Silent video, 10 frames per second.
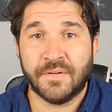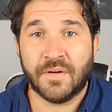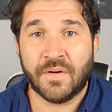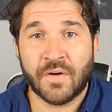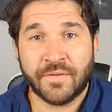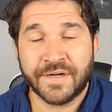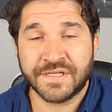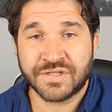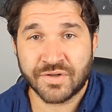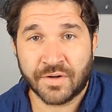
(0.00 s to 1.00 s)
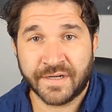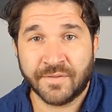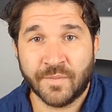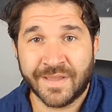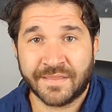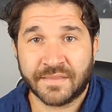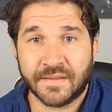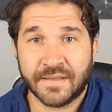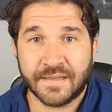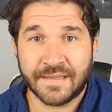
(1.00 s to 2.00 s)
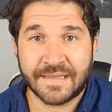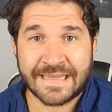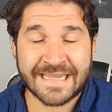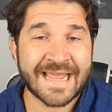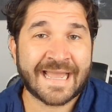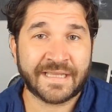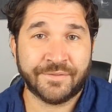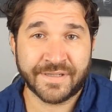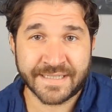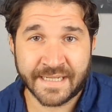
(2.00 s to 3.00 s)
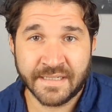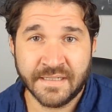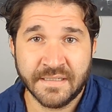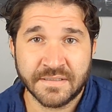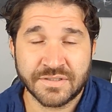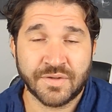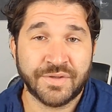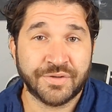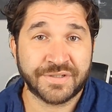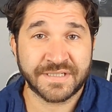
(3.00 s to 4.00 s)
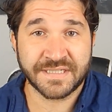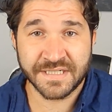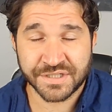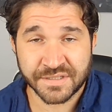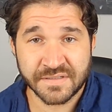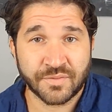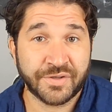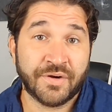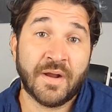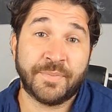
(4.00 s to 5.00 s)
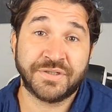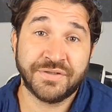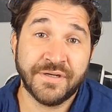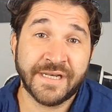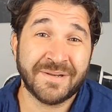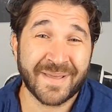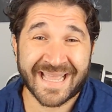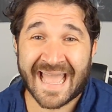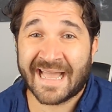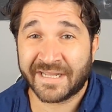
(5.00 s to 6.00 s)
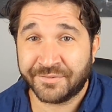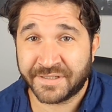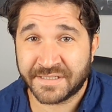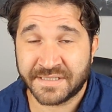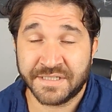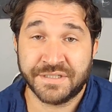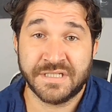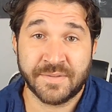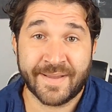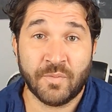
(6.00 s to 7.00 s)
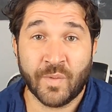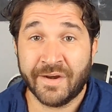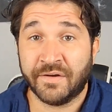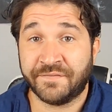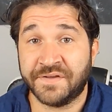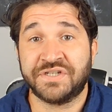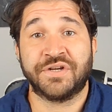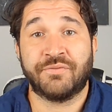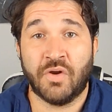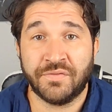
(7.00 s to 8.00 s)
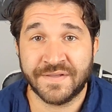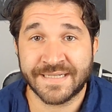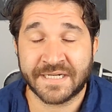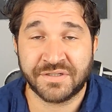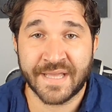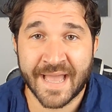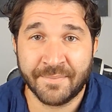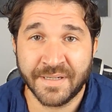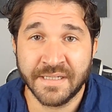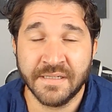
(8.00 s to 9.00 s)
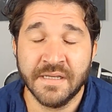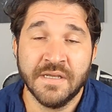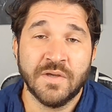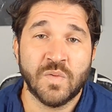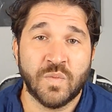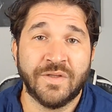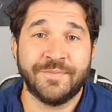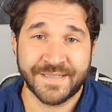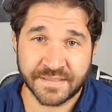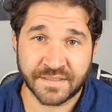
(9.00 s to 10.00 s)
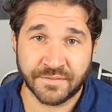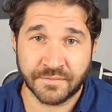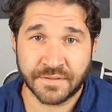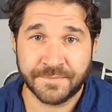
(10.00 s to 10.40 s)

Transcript: already starting with inaccurate data, so your decisions or your opportunity to make accurate decisions about where efficient growth is actually happening will be skewed.